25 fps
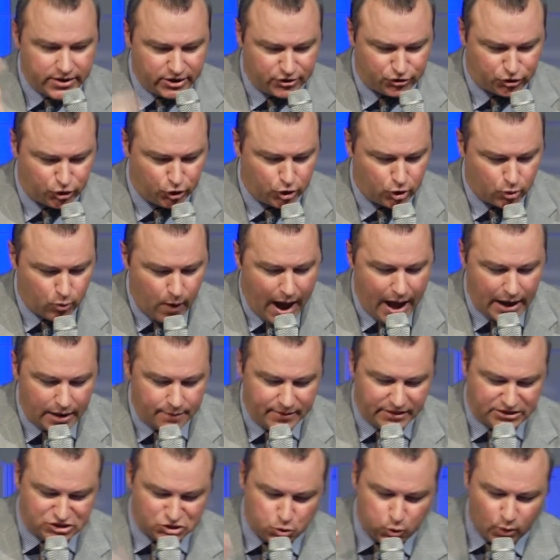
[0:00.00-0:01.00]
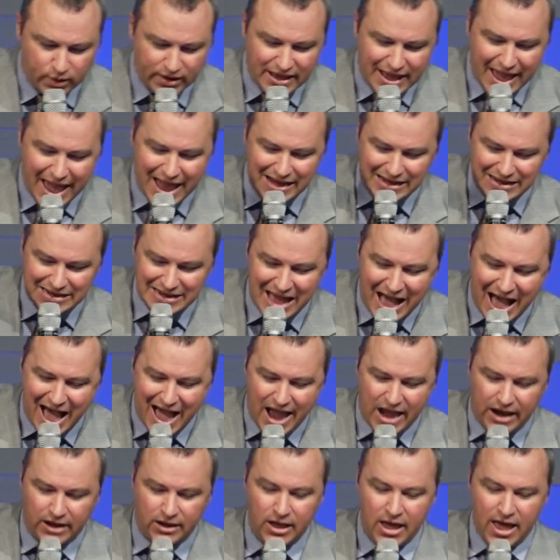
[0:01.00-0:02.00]
in Deuteronomy 28,
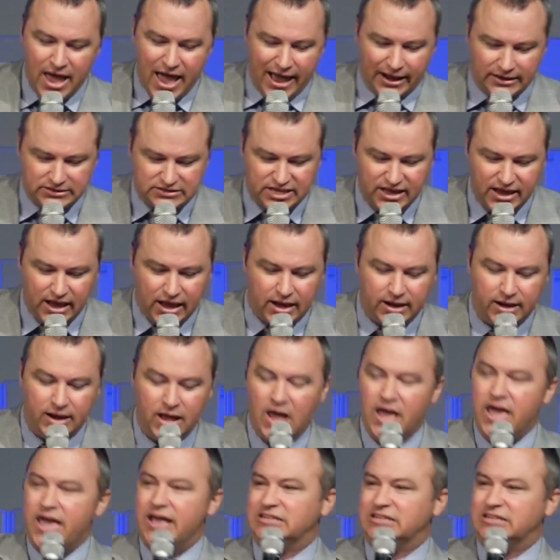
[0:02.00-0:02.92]
9 and 10.